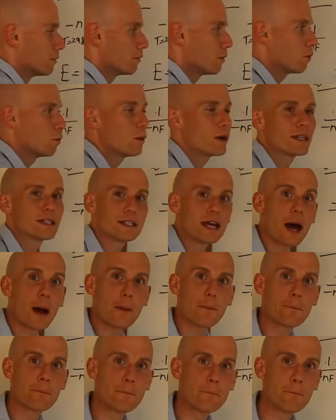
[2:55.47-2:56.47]
What is
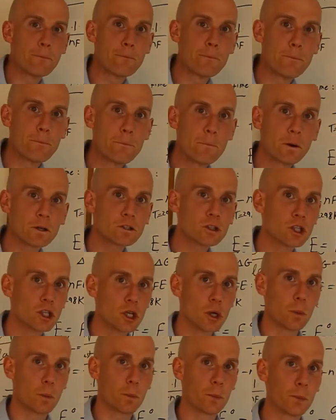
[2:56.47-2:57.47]
that? What's
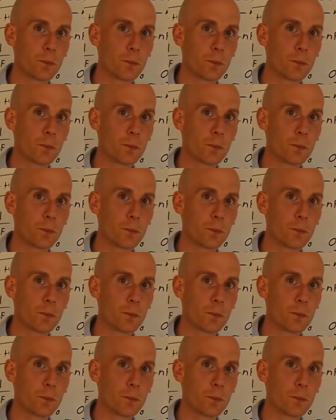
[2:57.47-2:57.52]
Q?